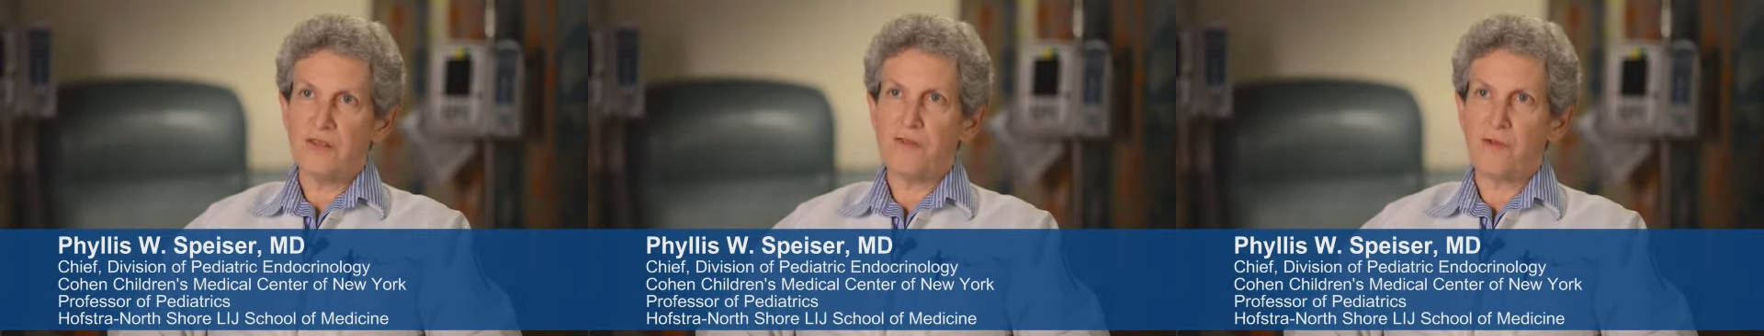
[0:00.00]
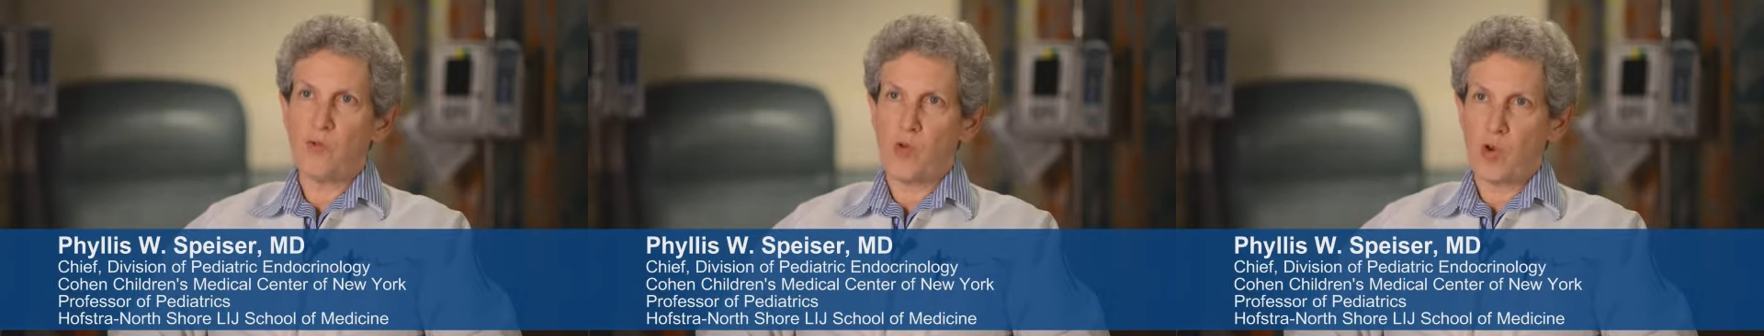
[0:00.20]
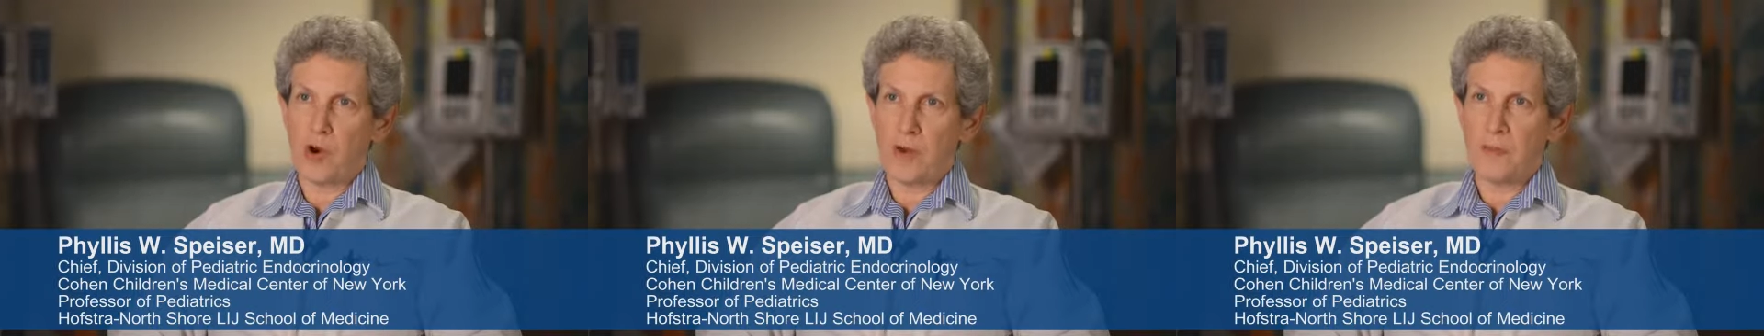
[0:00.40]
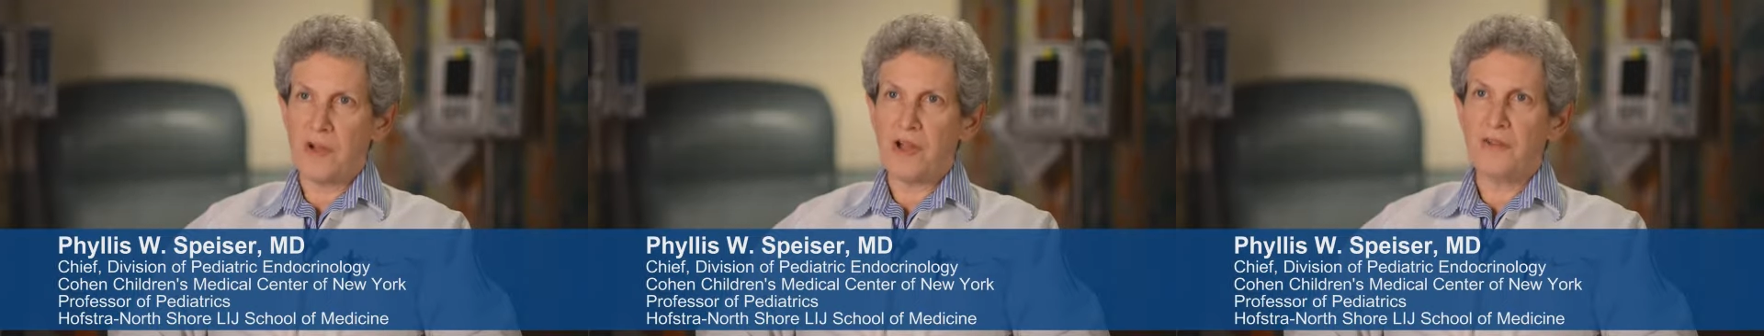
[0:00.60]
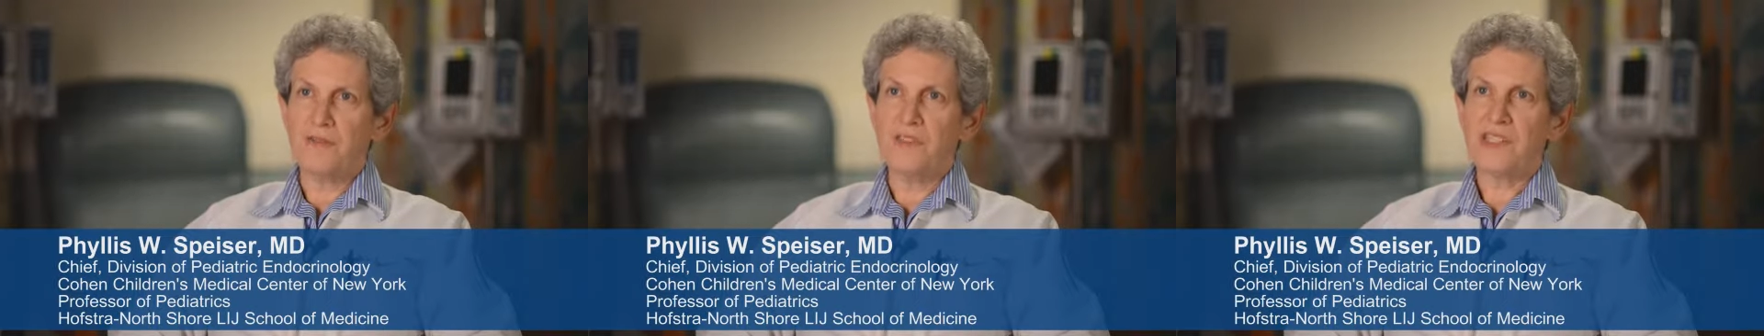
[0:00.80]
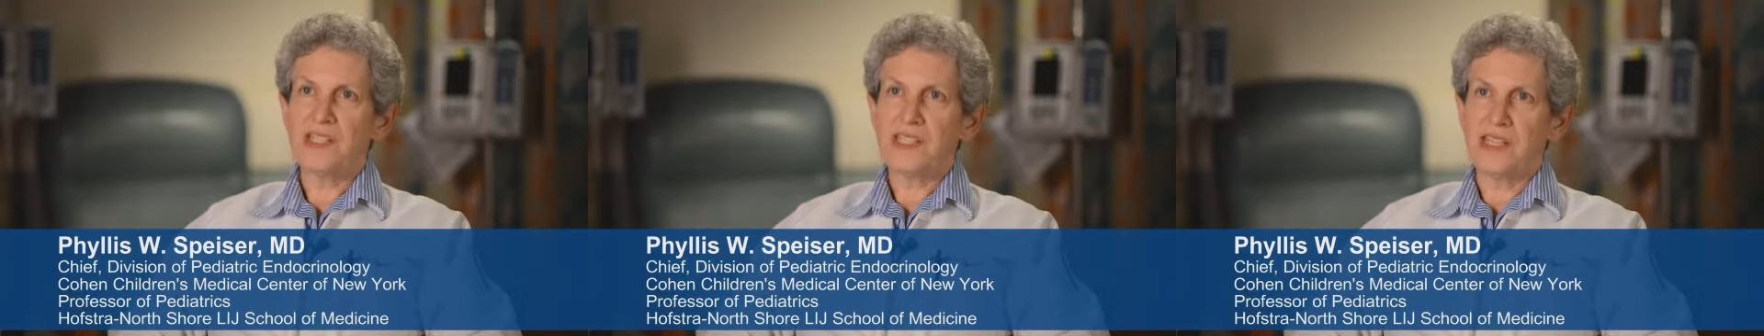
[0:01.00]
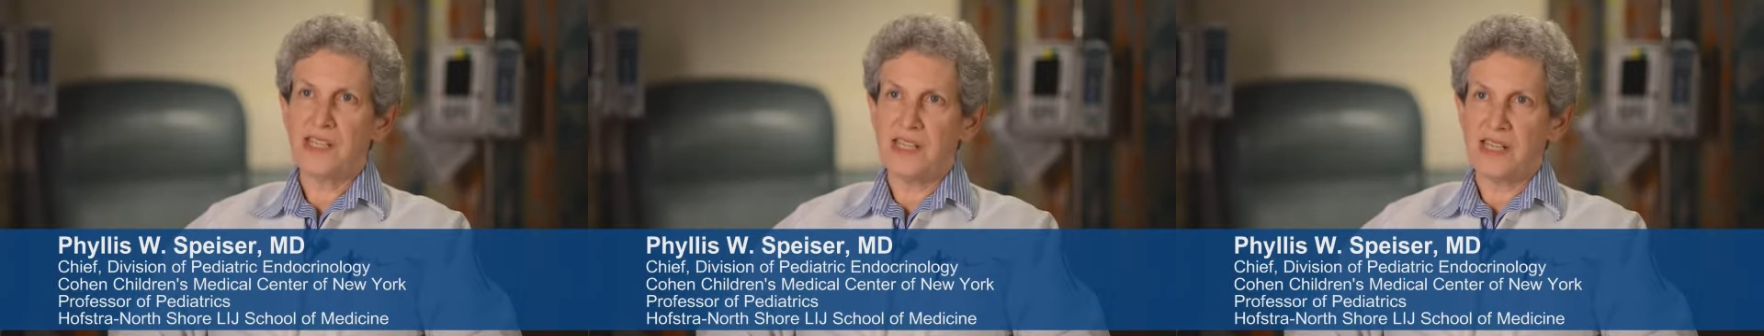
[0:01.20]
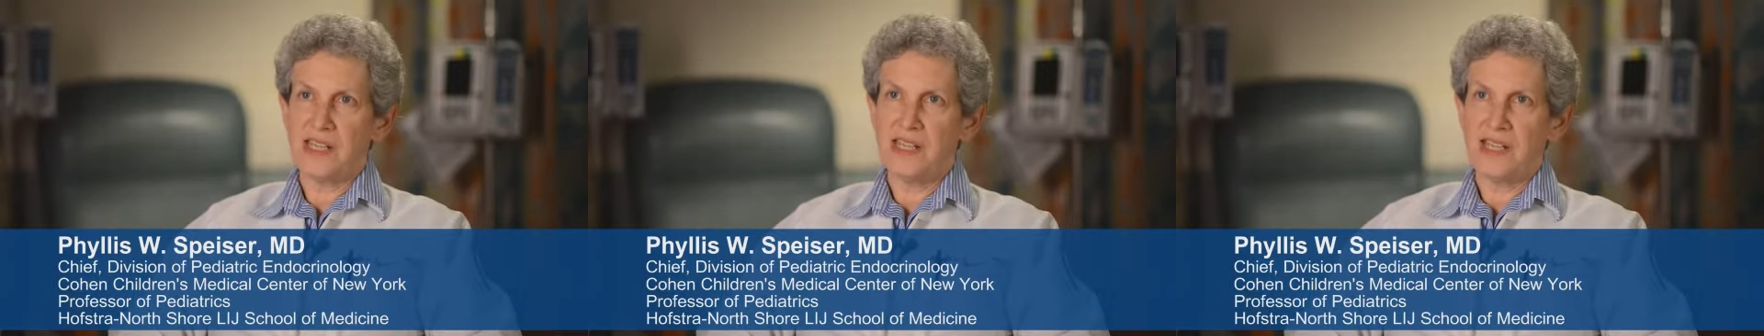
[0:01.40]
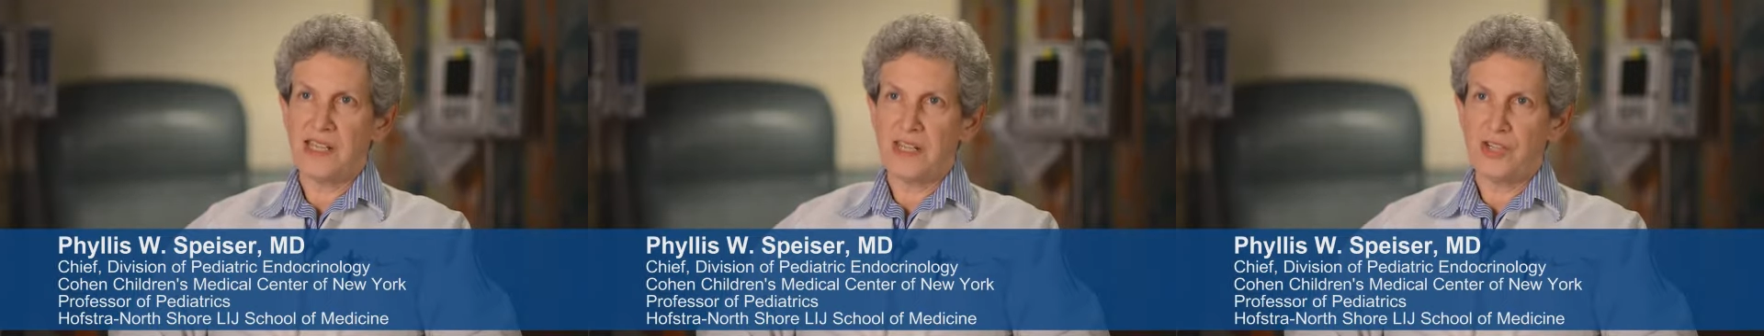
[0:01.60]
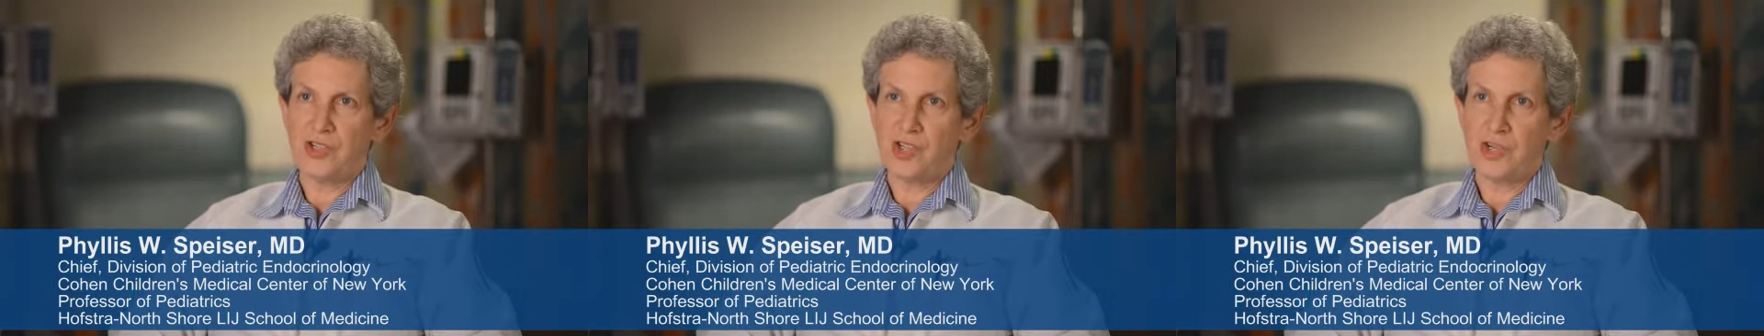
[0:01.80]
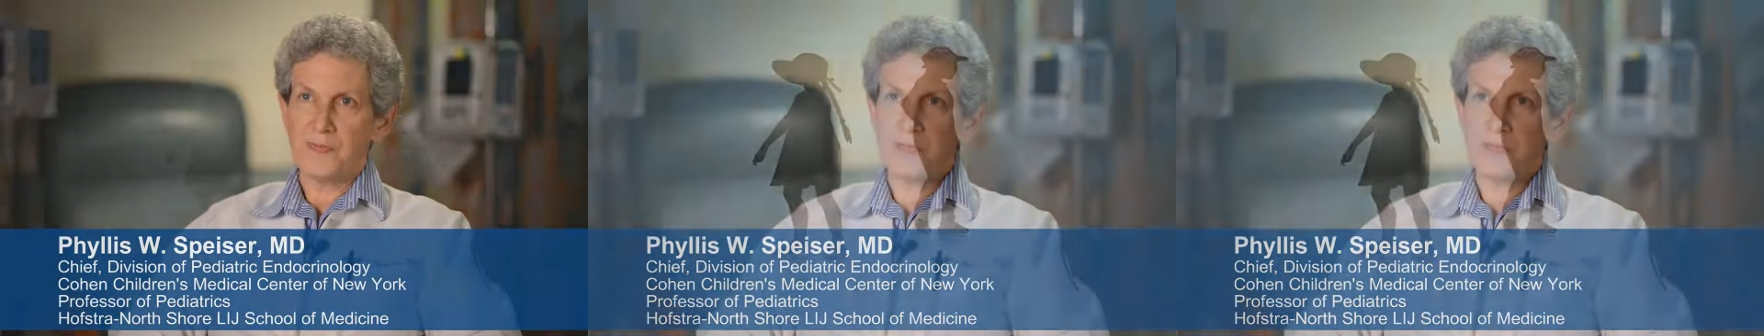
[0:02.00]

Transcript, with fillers: form of CAH.